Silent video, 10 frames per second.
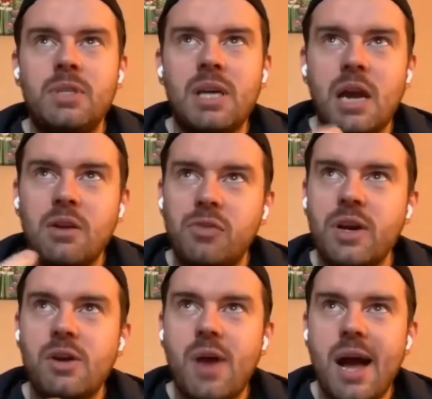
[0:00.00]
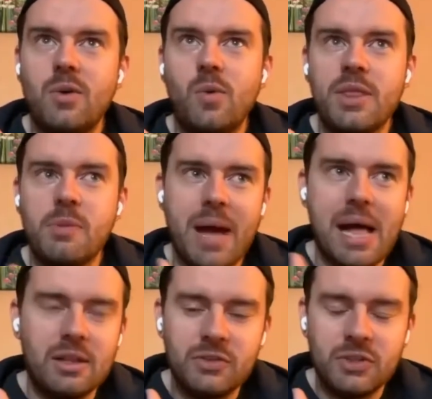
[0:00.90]
to kind of figure out where the
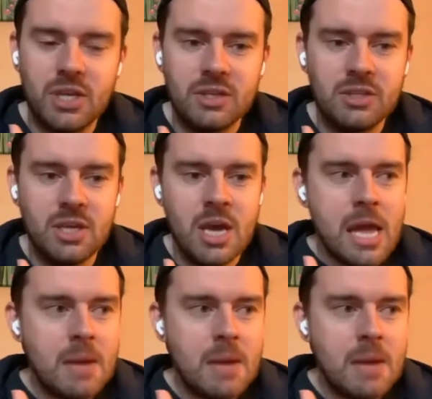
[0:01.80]
balance is.